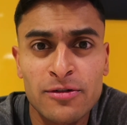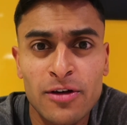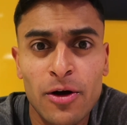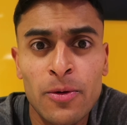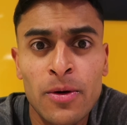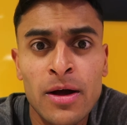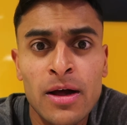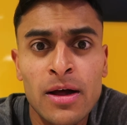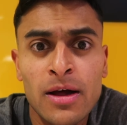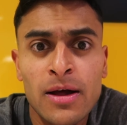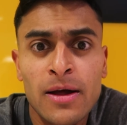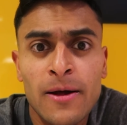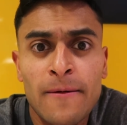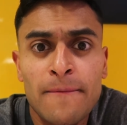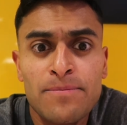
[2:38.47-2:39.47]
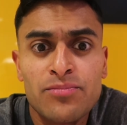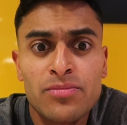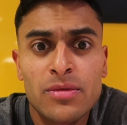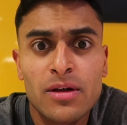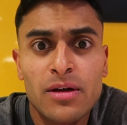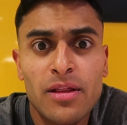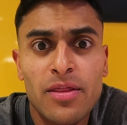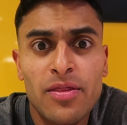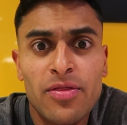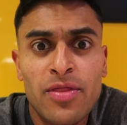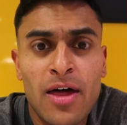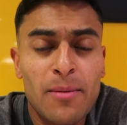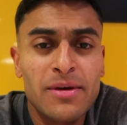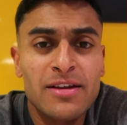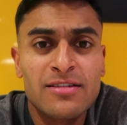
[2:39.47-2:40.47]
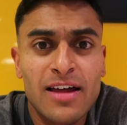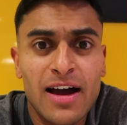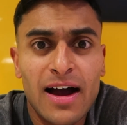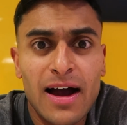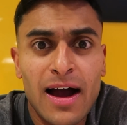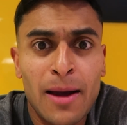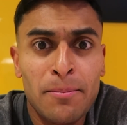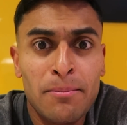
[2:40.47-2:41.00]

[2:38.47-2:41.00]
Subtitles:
So that means that